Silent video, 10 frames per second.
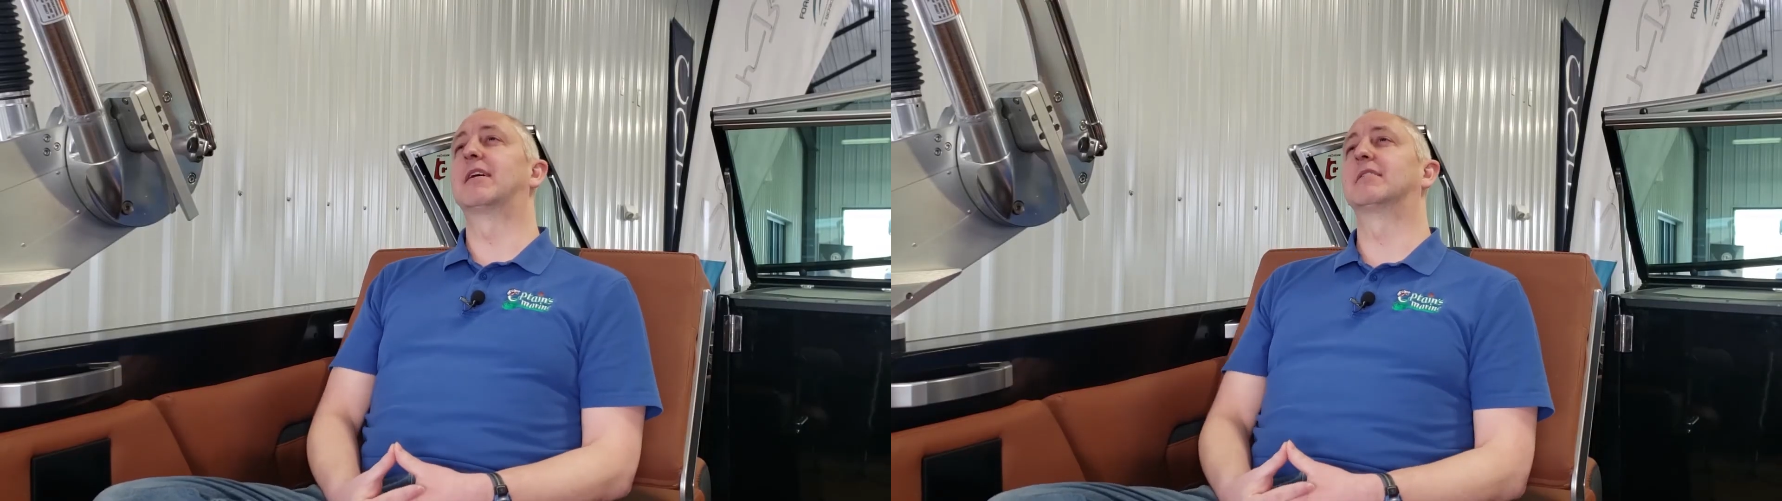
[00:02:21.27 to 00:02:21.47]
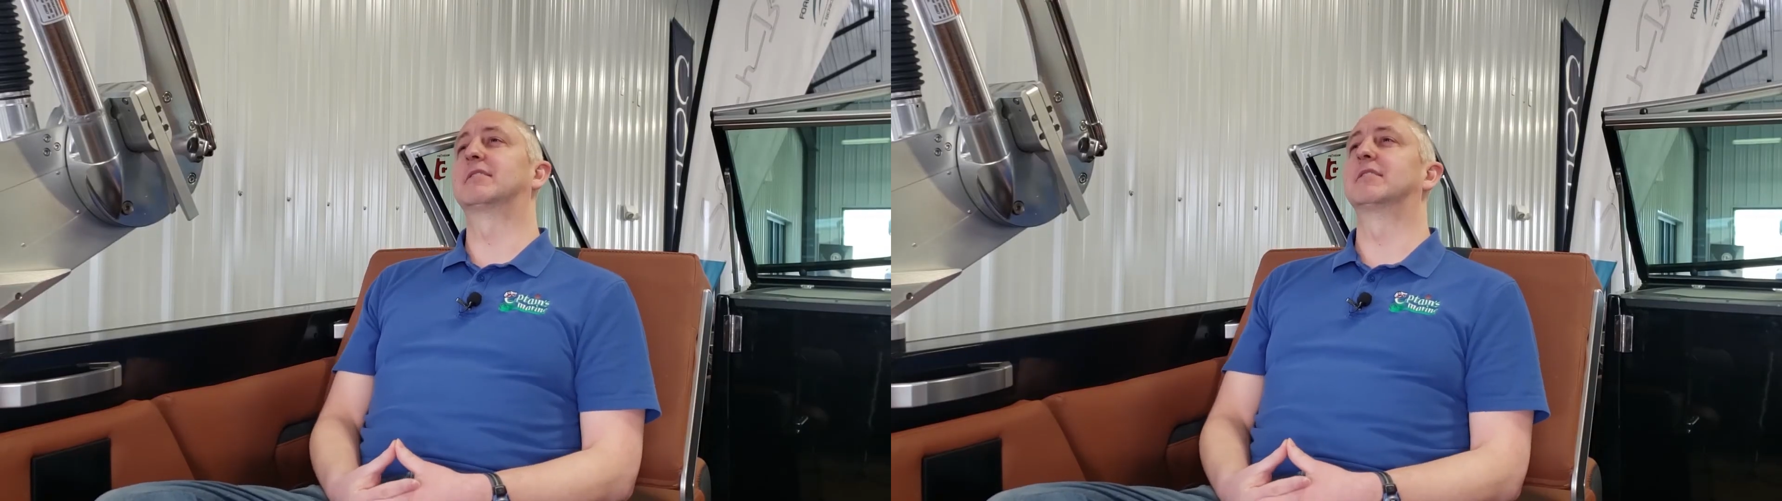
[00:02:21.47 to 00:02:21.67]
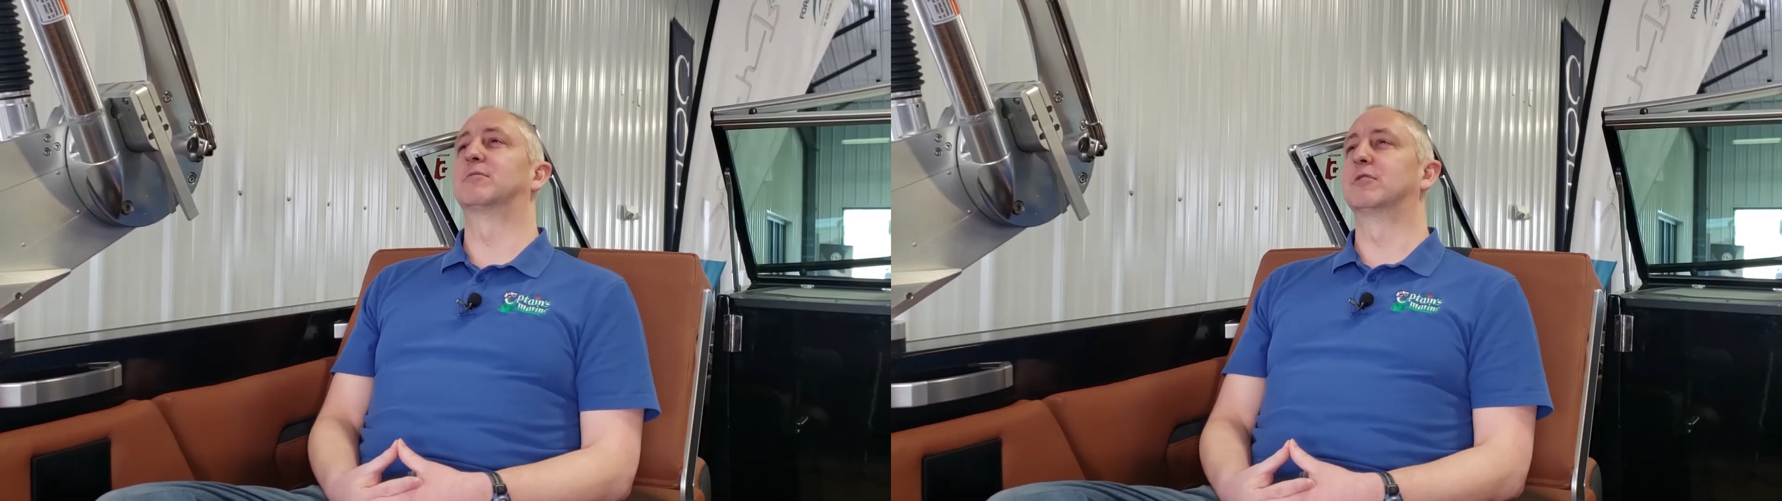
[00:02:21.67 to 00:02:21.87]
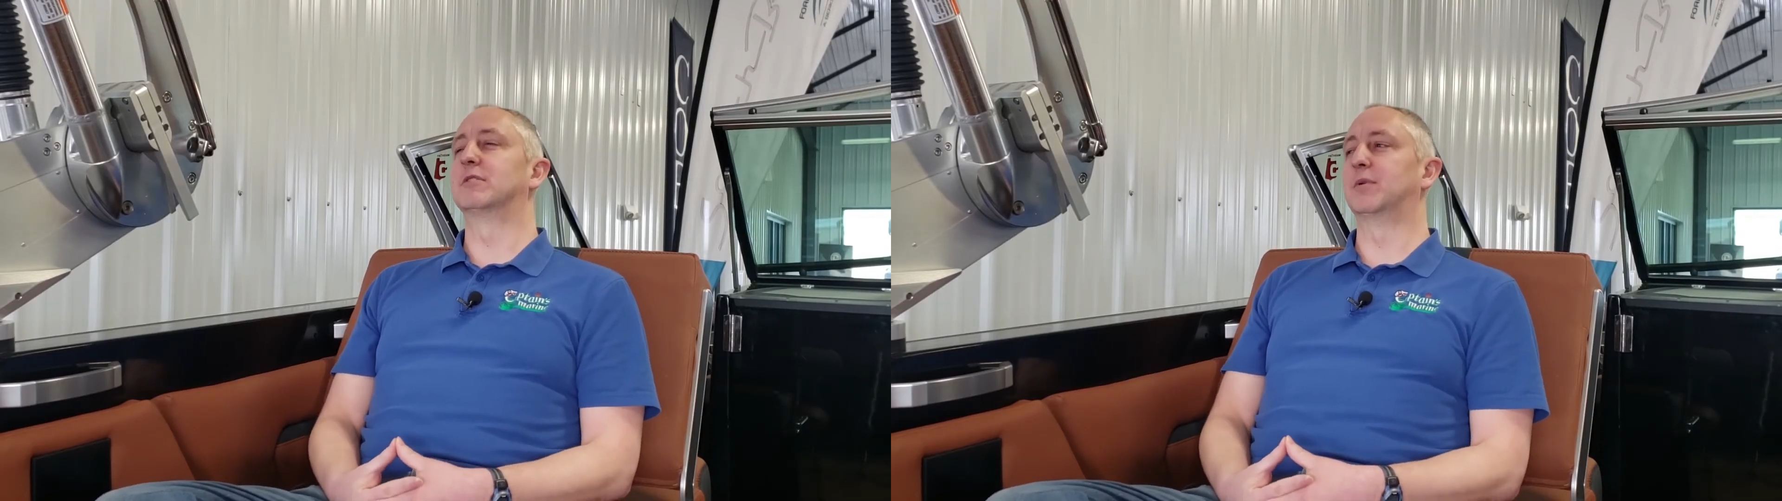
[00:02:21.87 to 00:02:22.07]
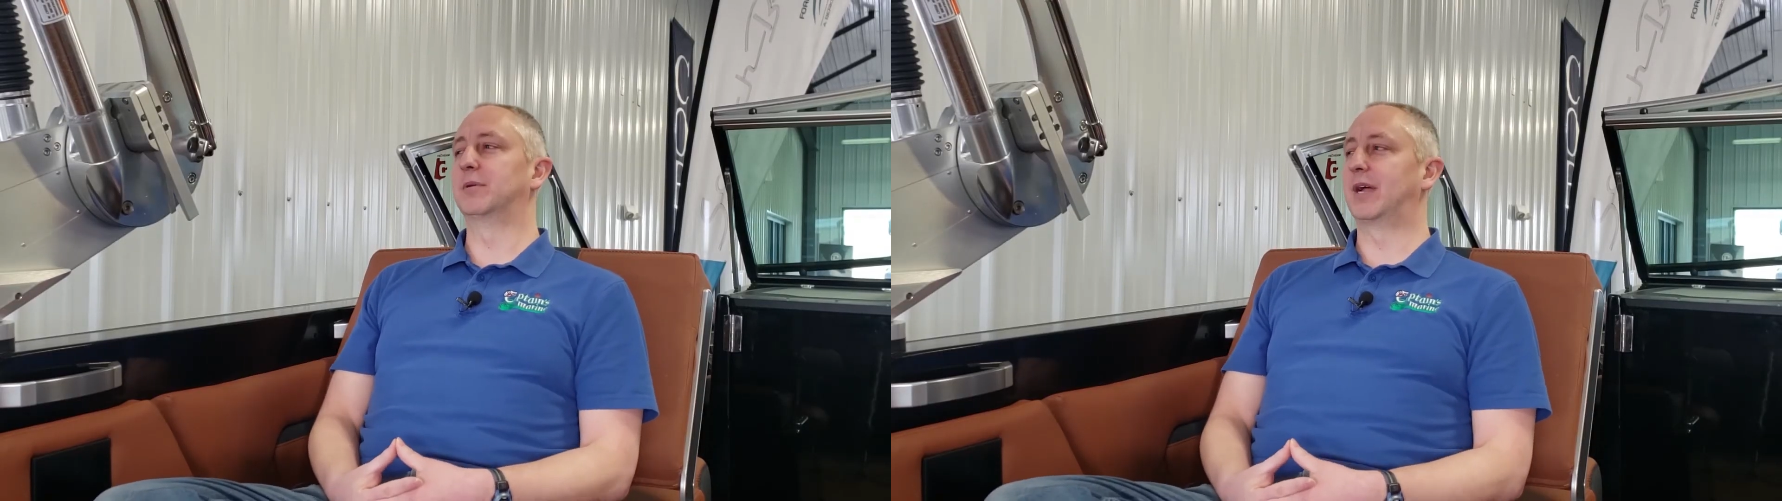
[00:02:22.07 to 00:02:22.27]
else in the
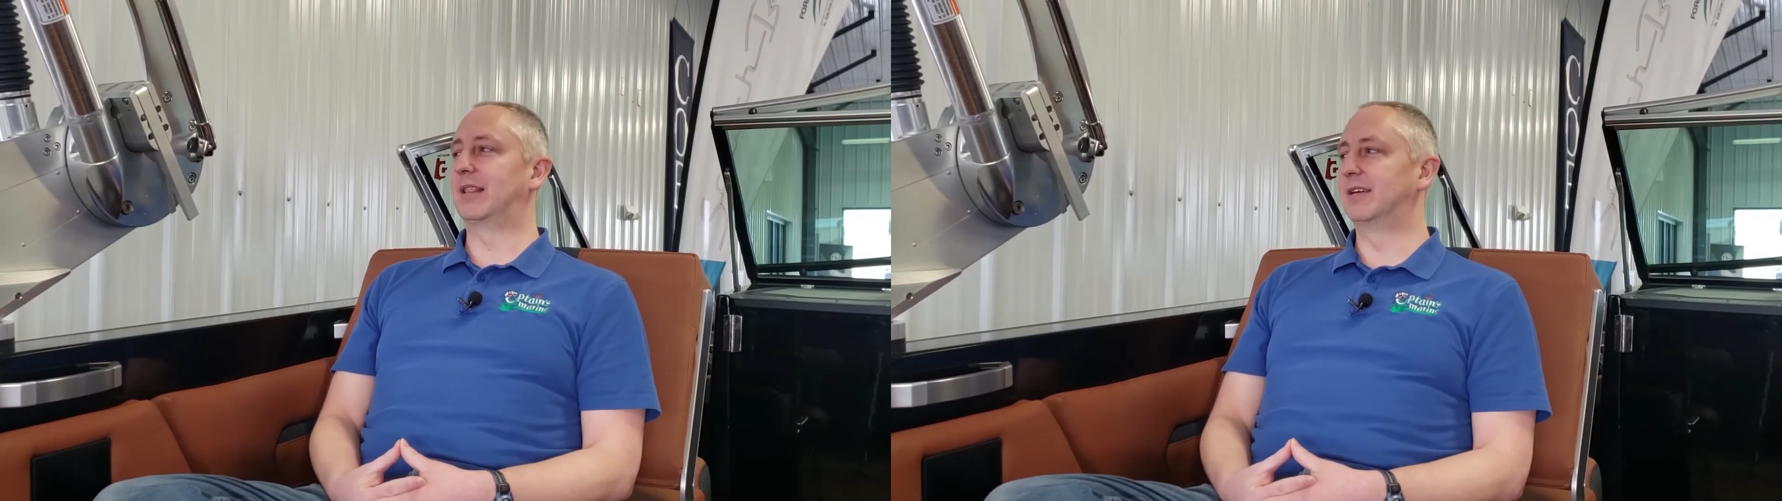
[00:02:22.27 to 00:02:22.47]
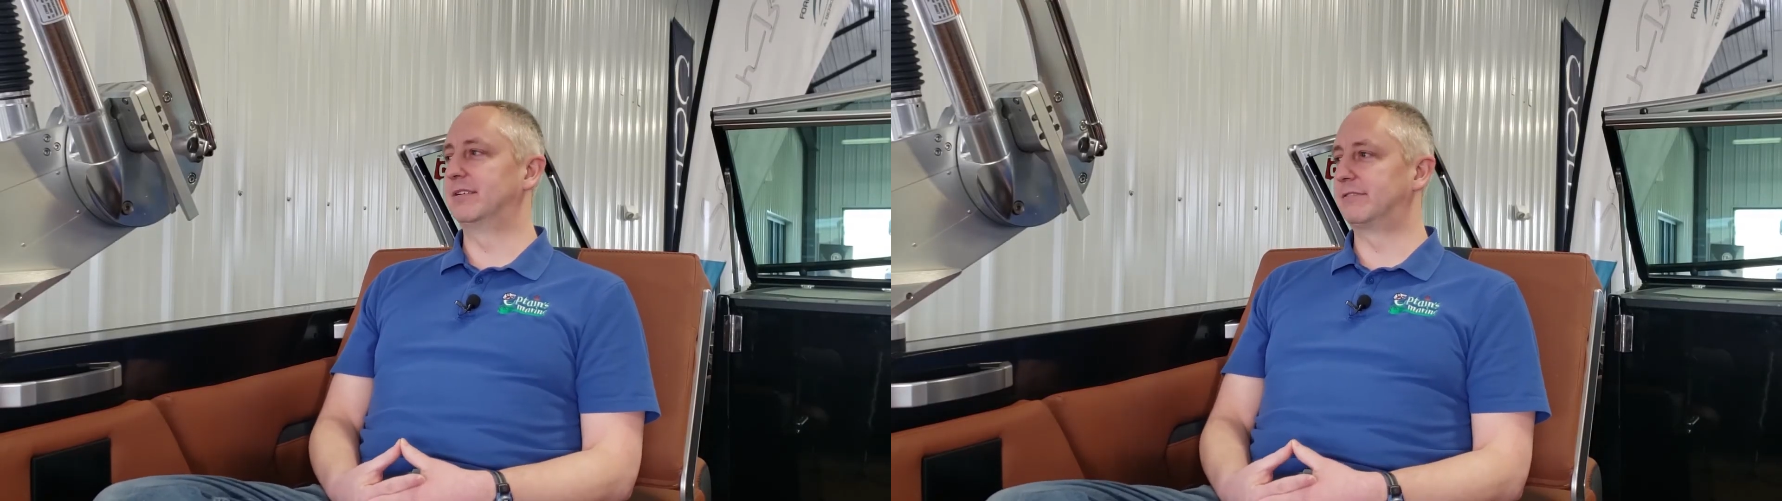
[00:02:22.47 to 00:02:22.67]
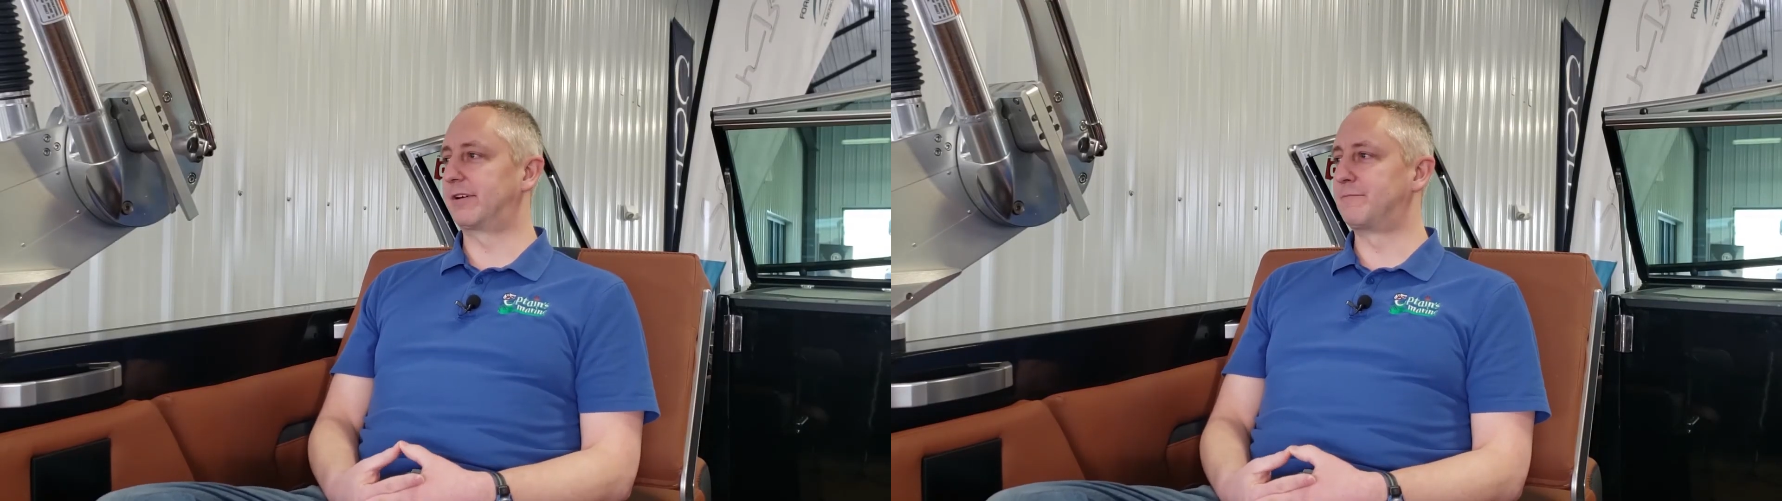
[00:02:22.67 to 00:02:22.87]
world, where would I live?